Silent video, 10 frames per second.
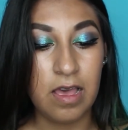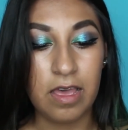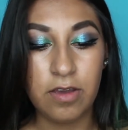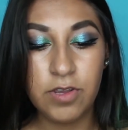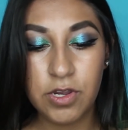
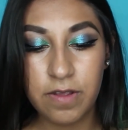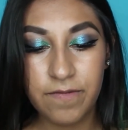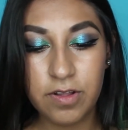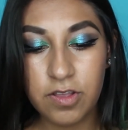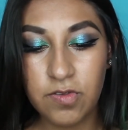I always shop
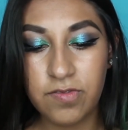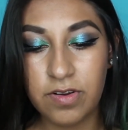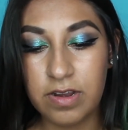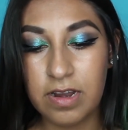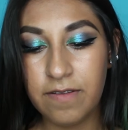for clothes there
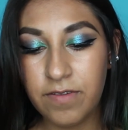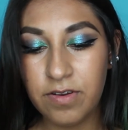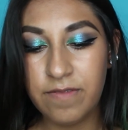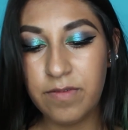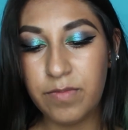and I
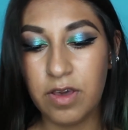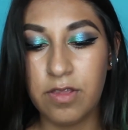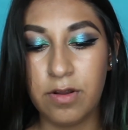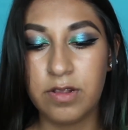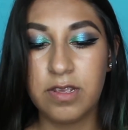never even
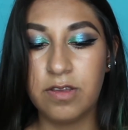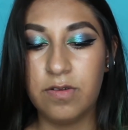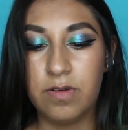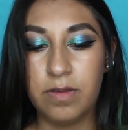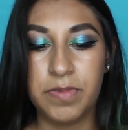bother to
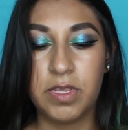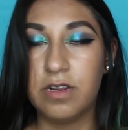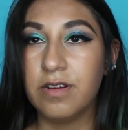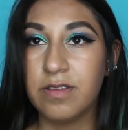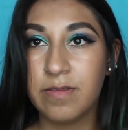go
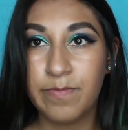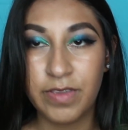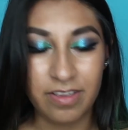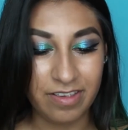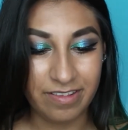upstairs
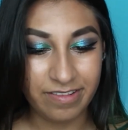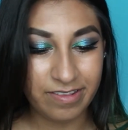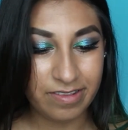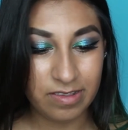because